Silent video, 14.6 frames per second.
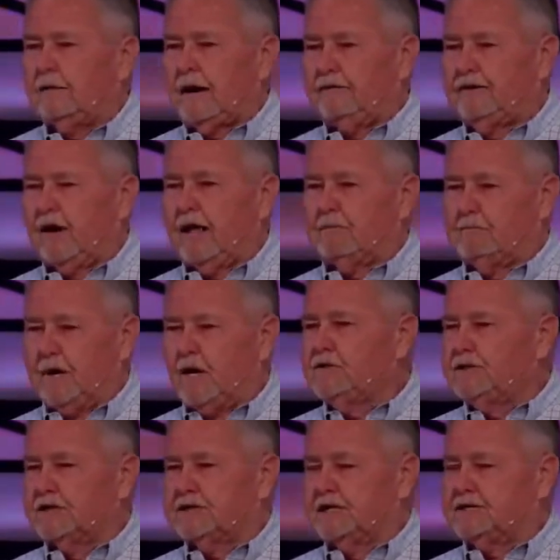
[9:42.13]
I feel like
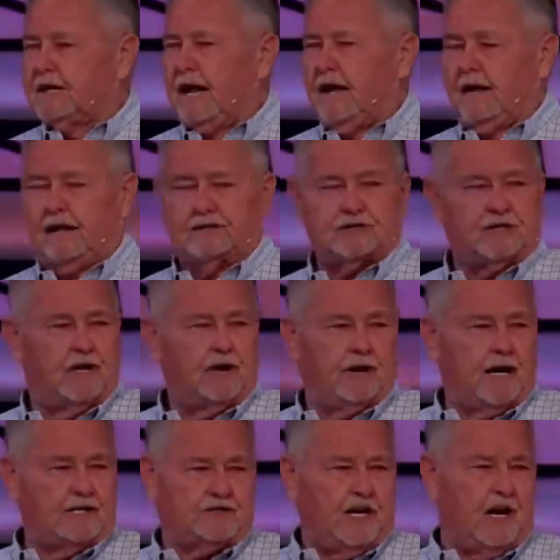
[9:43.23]
Moses. He said, I, I stutter
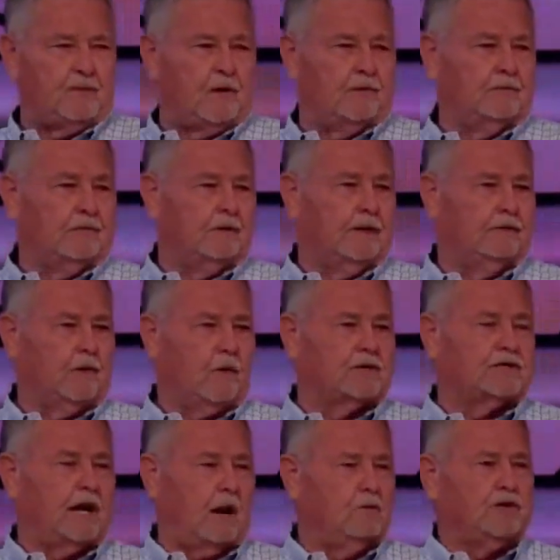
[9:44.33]
and I stammer. And the
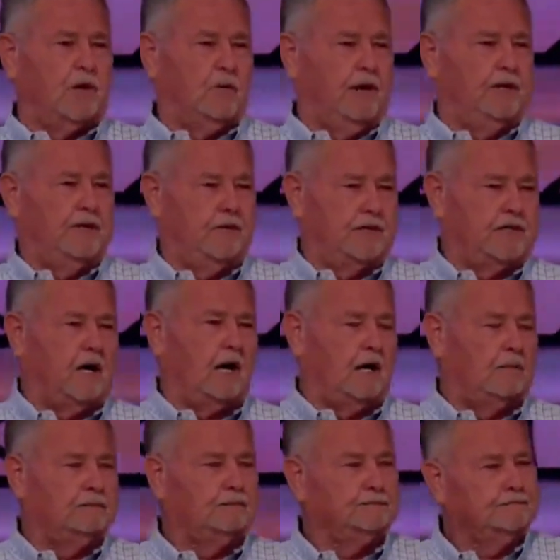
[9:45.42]
Lord said, I want you to go ahead and do the
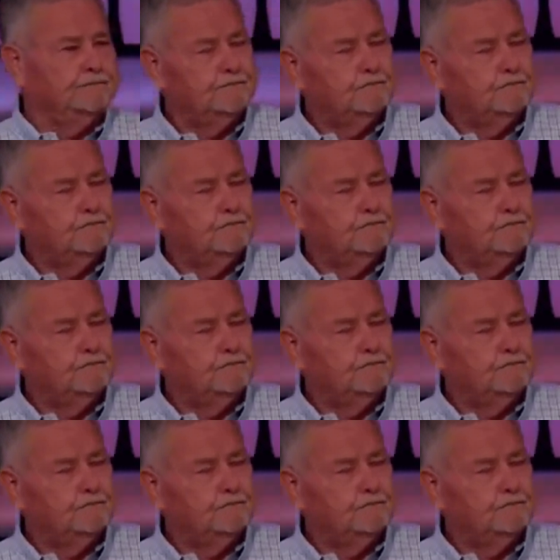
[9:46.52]
job.